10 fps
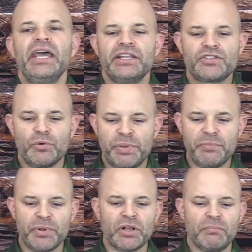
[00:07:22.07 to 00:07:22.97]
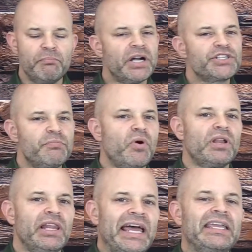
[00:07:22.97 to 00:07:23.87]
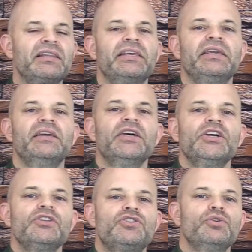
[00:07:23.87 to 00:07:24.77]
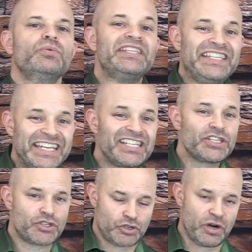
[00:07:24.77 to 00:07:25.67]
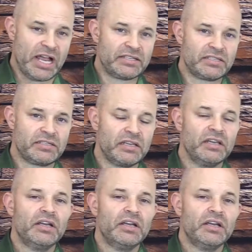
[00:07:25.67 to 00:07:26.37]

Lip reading: And so people are much more likely to distrust